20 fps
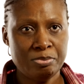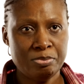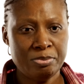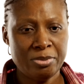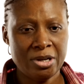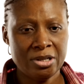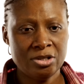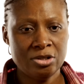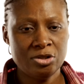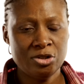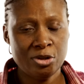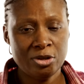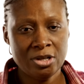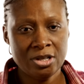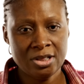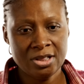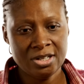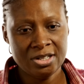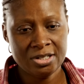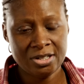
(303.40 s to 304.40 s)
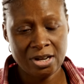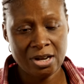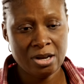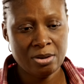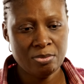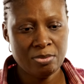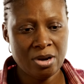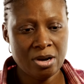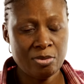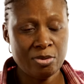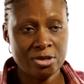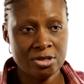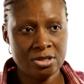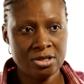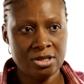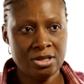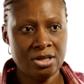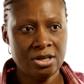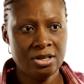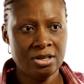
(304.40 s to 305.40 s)
But during the time I was
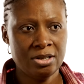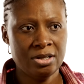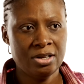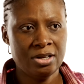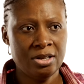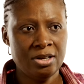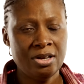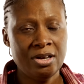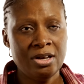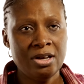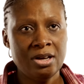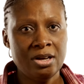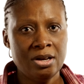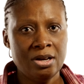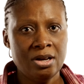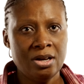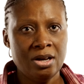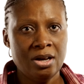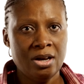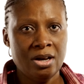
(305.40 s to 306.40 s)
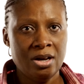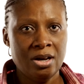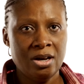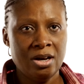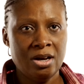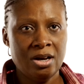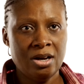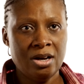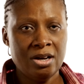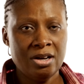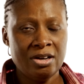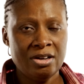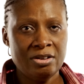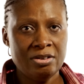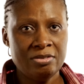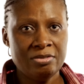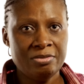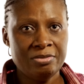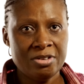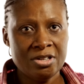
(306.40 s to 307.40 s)
here,
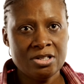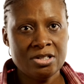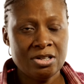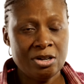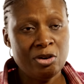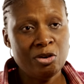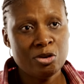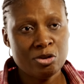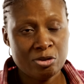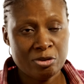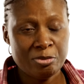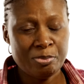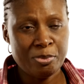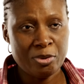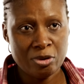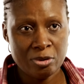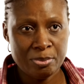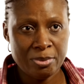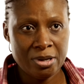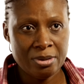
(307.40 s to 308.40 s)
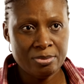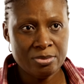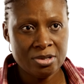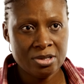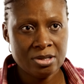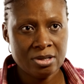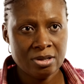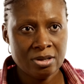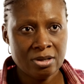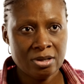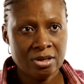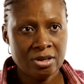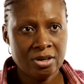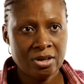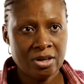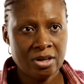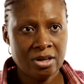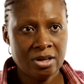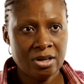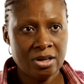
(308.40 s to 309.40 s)
I faced a lot of problems
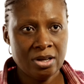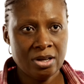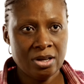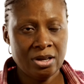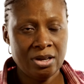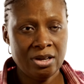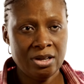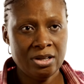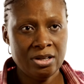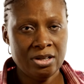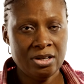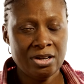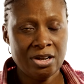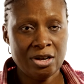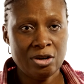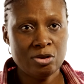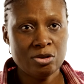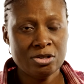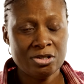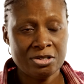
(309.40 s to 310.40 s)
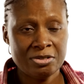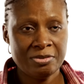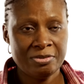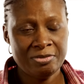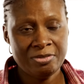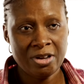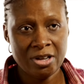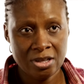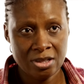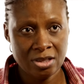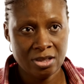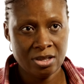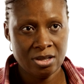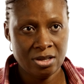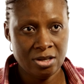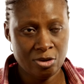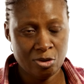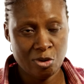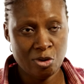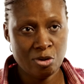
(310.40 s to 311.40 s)
and I lost faith
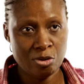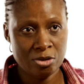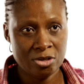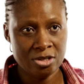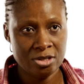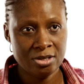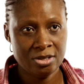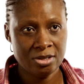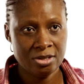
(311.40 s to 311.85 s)
in God.